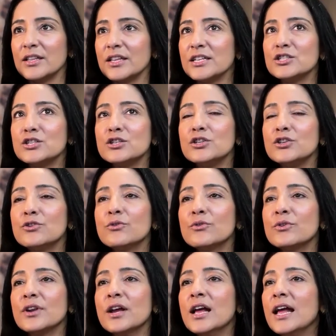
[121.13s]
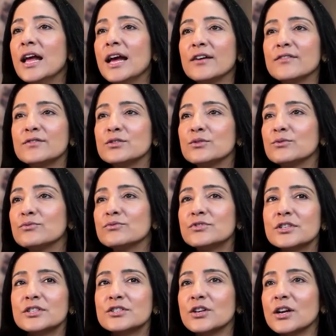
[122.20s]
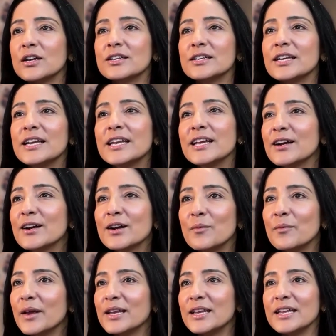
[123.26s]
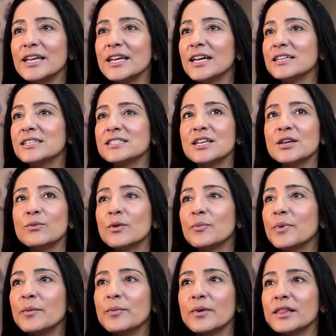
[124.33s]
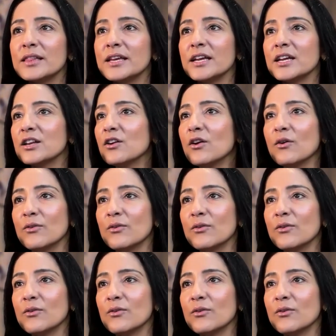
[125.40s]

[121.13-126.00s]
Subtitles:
You don't have to start creating a committee and see what people think. No.